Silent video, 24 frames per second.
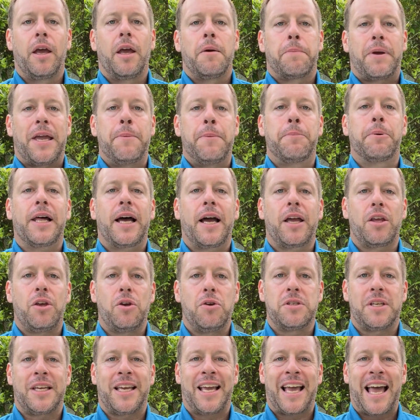People are
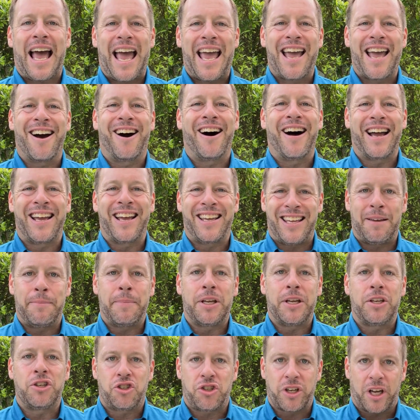using AI
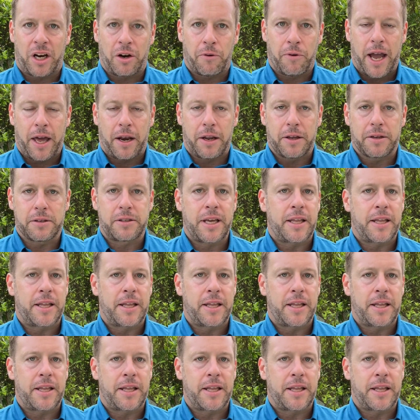image generators.